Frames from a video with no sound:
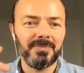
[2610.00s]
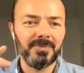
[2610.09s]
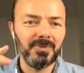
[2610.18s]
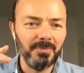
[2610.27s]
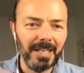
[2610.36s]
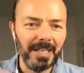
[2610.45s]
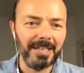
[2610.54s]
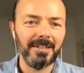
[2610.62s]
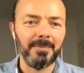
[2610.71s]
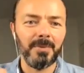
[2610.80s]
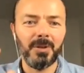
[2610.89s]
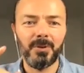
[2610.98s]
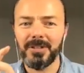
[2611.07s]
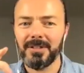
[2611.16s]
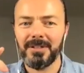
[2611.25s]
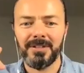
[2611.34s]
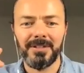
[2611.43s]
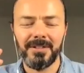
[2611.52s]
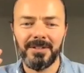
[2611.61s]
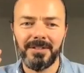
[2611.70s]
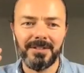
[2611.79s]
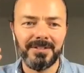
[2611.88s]
make them look uh,
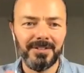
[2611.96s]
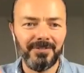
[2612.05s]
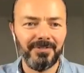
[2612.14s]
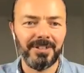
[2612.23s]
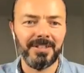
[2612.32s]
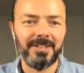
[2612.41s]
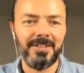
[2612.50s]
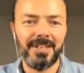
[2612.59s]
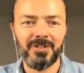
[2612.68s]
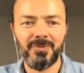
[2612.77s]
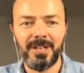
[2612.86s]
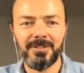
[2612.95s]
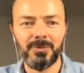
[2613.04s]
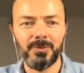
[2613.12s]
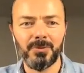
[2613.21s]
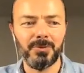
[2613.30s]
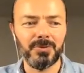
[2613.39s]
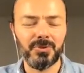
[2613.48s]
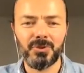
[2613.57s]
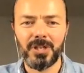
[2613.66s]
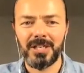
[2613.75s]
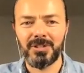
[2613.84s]
uh different. They try to
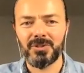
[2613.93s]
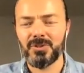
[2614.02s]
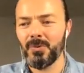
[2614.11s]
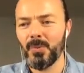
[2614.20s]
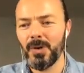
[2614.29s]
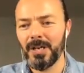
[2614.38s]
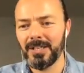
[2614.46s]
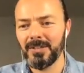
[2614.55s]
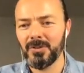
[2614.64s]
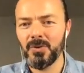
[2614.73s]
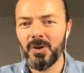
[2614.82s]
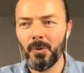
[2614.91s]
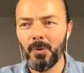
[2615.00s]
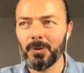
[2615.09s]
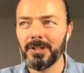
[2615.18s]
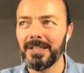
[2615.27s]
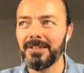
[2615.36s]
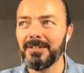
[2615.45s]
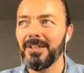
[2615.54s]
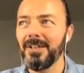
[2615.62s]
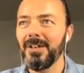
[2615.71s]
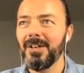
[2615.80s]
change the way you hold it
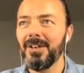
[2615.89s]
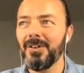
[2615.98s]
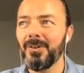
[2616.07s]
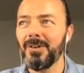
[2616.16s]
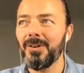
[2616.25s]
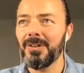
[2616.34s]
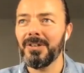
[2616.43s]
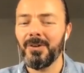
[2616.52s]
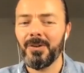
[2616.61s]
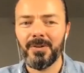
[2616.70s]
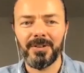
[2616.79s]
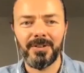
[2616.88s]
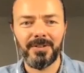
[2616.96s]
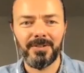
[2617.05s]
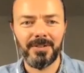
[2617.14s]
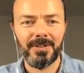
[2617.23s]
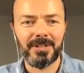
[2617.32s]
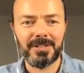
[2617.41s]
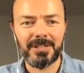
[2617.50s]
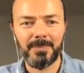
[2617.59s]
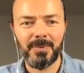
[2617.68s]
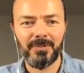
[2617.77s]
or, or the, the, the,
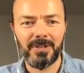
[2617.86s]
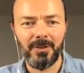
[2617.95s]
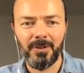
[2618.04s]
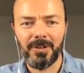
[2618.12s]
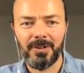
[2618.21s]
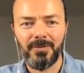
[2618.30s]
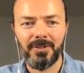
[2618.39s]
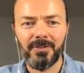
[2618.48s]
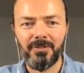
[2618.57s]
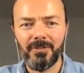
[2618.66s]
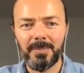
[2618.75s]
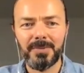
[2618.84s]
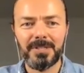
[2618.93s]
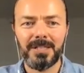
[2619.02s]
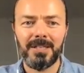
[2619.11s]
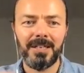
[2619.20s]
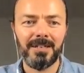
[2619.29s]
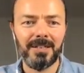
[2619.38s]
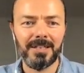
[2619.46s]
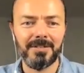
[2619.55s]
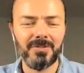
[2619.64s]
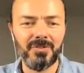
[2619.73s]
slippery or the, the grips. They,
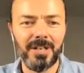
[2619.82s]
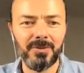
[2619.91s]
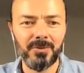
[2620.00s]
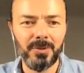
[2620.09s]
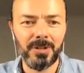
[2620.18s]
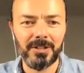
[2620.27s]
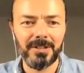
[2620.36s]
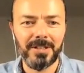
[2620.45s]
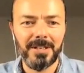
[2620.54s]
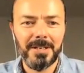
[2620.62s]
they try to do a lot,